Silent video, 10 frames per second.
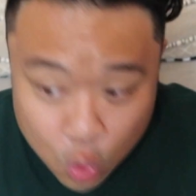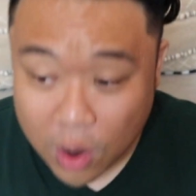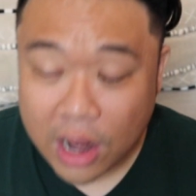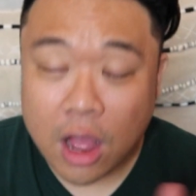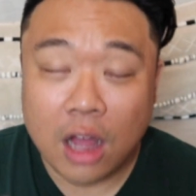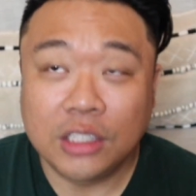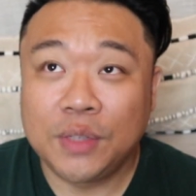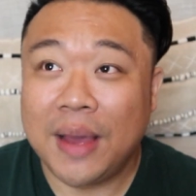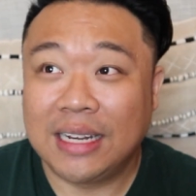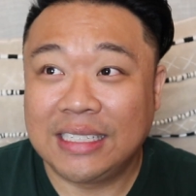Ooh, and it also
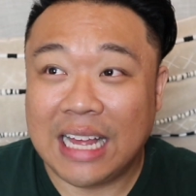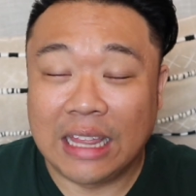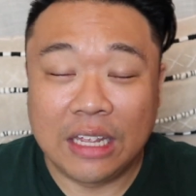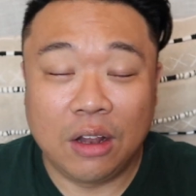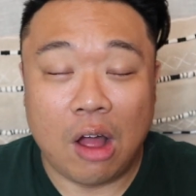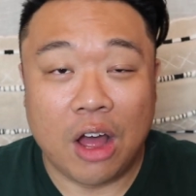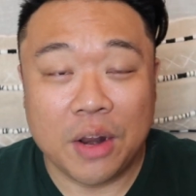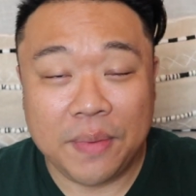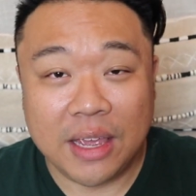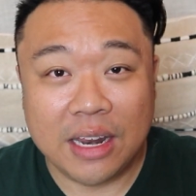matches that little
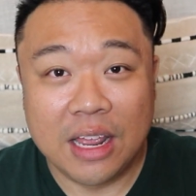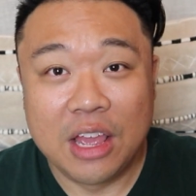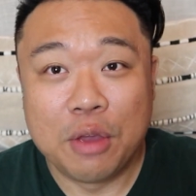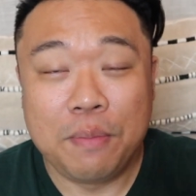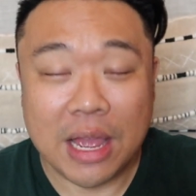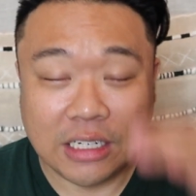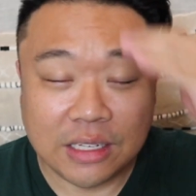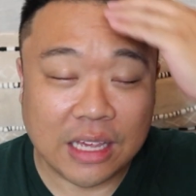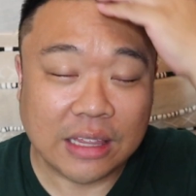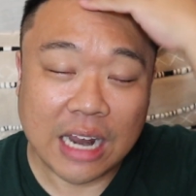ottoman bench
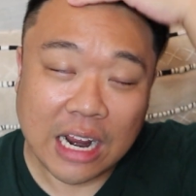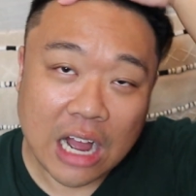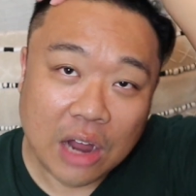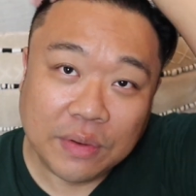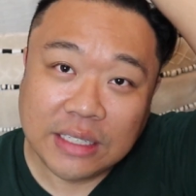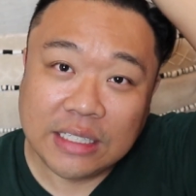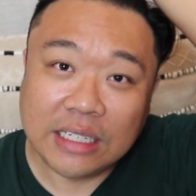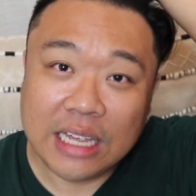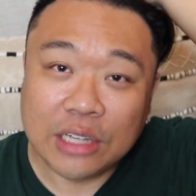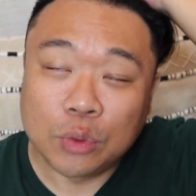thing that I got
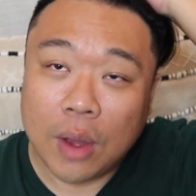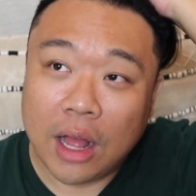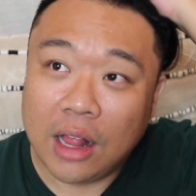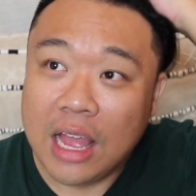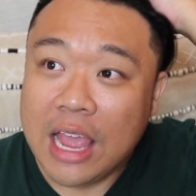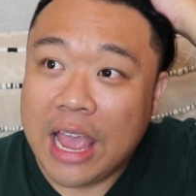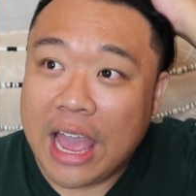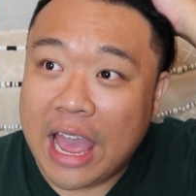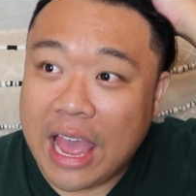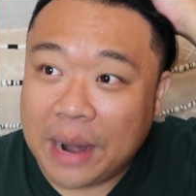recently as well.
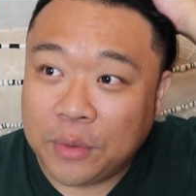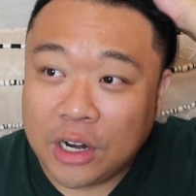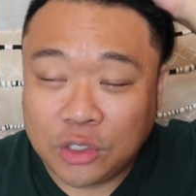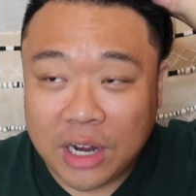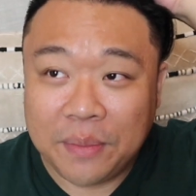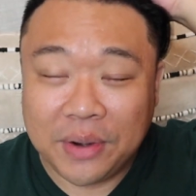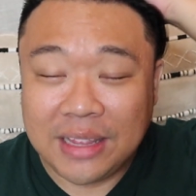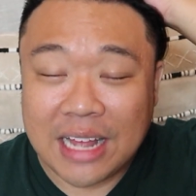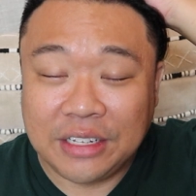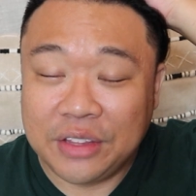And I'm gonna try and bring
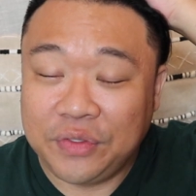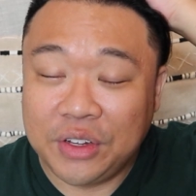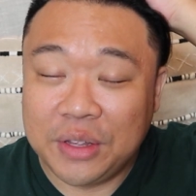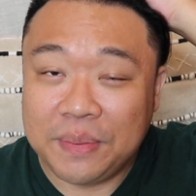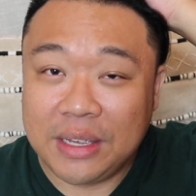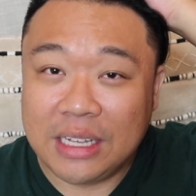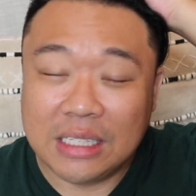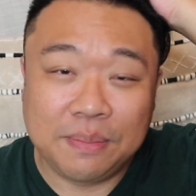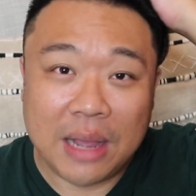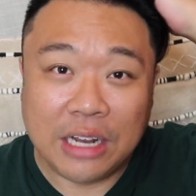that to the
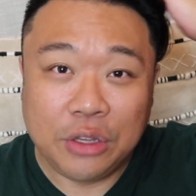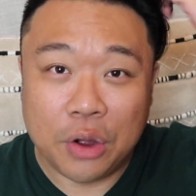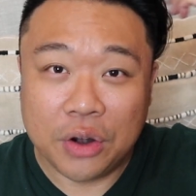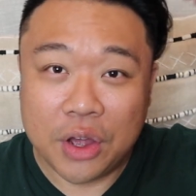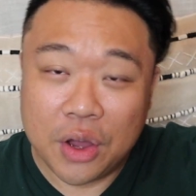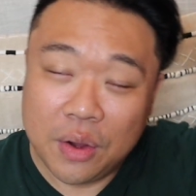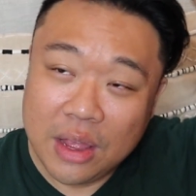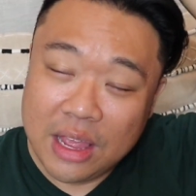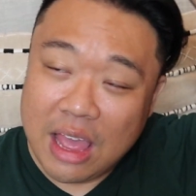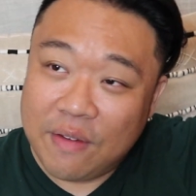Philippines, but I don't know
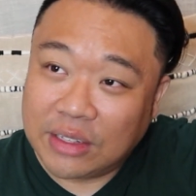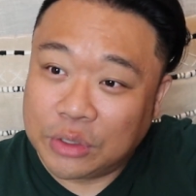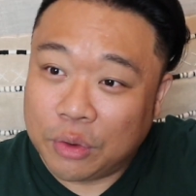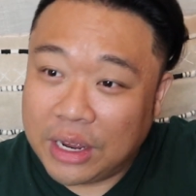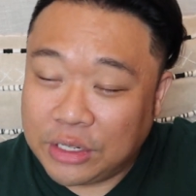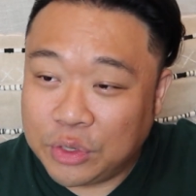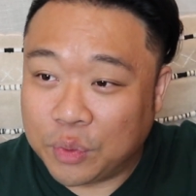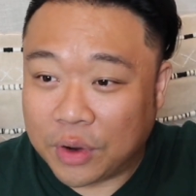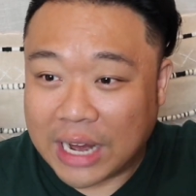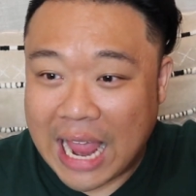if it's going to
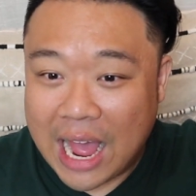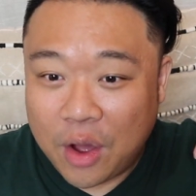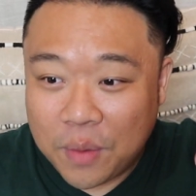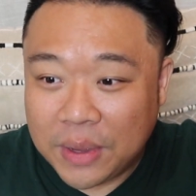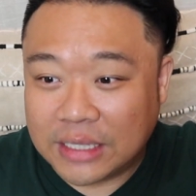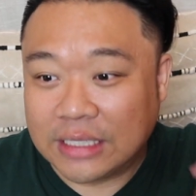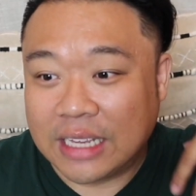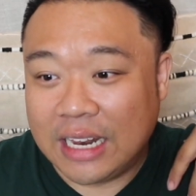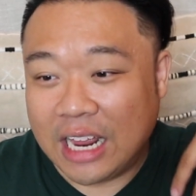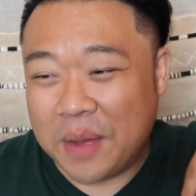work out because it's
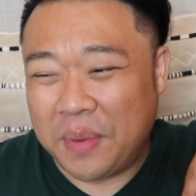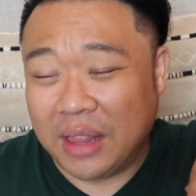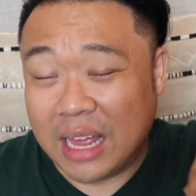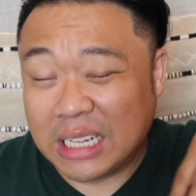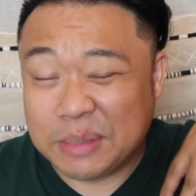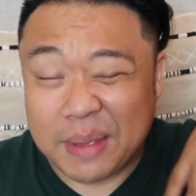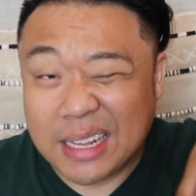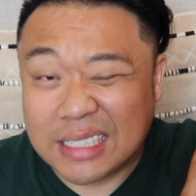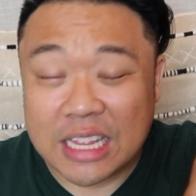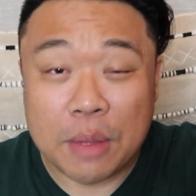gonna take up a lot of
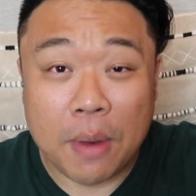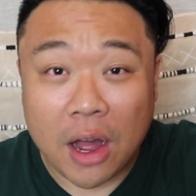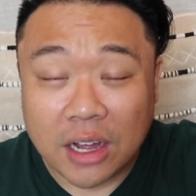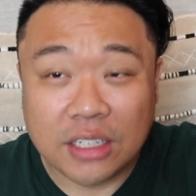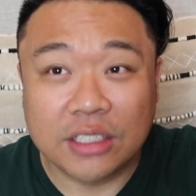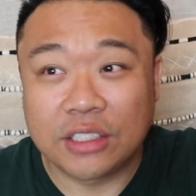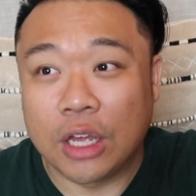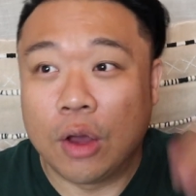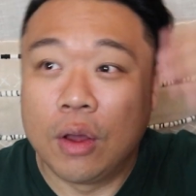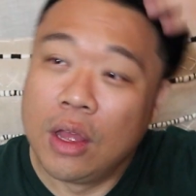space in the box.
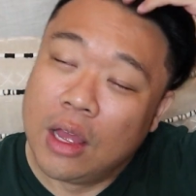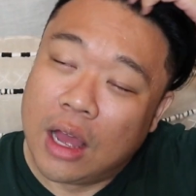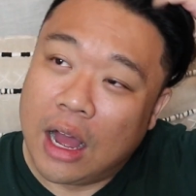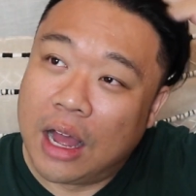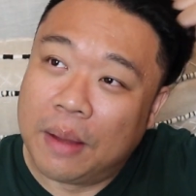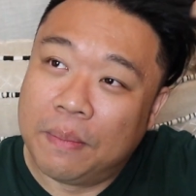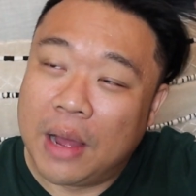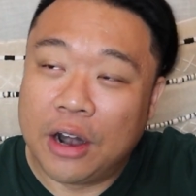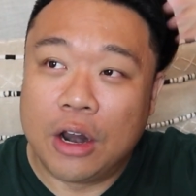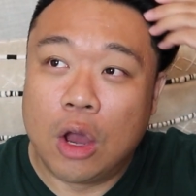So I
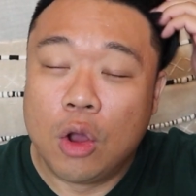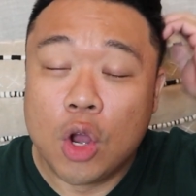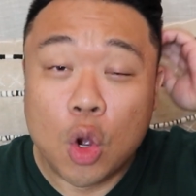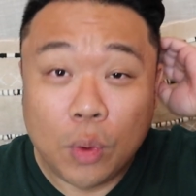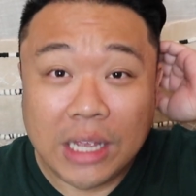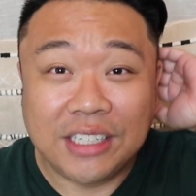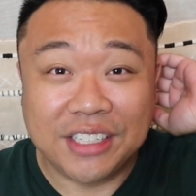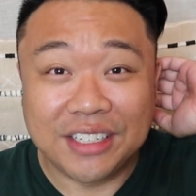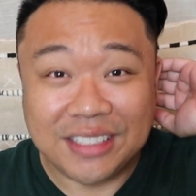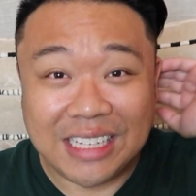don't know. We
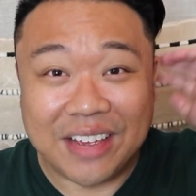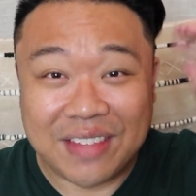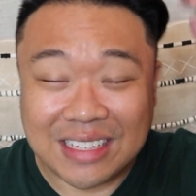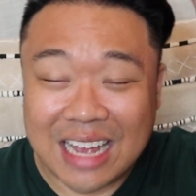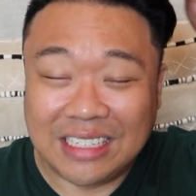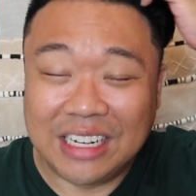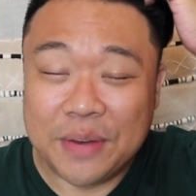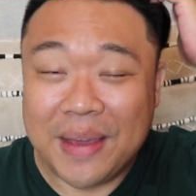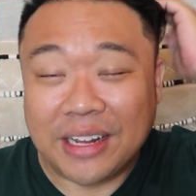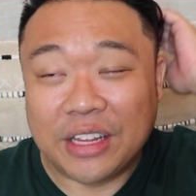shall see if that's actually
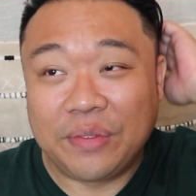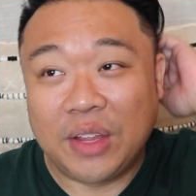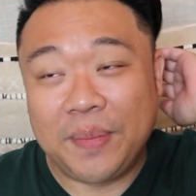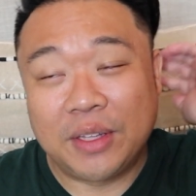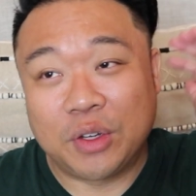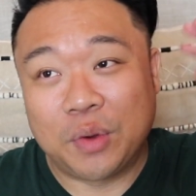gonna make it to the Philippines